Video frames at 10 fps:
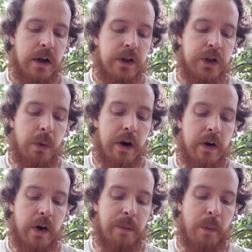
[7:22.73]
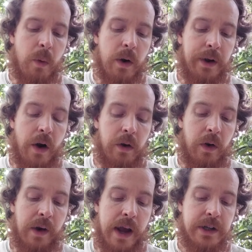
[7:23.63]
200 or more in
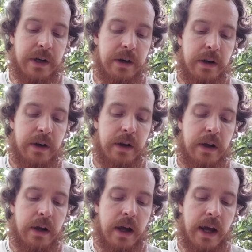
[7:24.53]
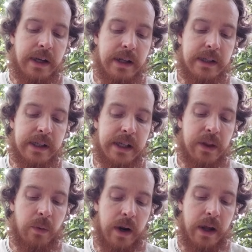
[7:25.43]
congregation,
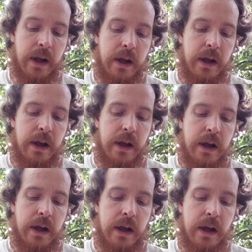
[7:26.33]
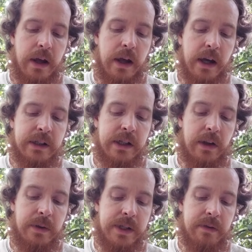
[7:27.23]
1863.
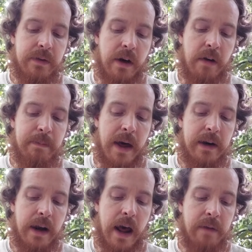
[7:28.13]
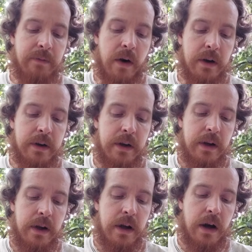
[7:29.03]
Exclusive of men at front.
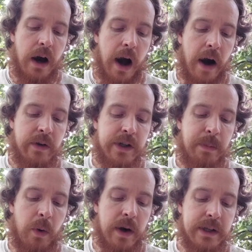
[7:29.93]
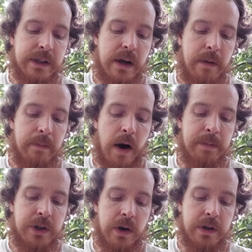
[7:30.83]
Irish boys mob
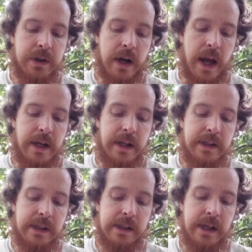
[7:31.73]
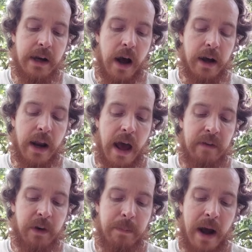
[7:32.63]
church in 1869
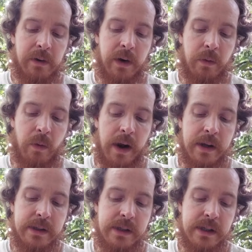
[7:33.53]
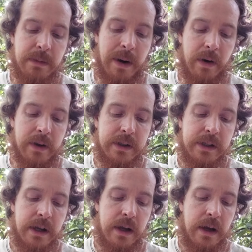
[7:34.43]
after Patrick Reagan's disappearance.
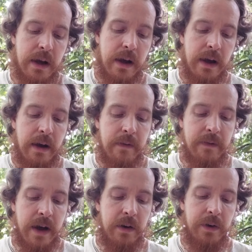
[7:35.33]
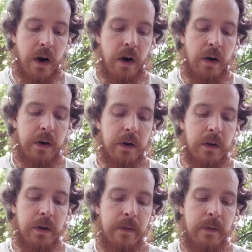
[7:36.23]
Veiled article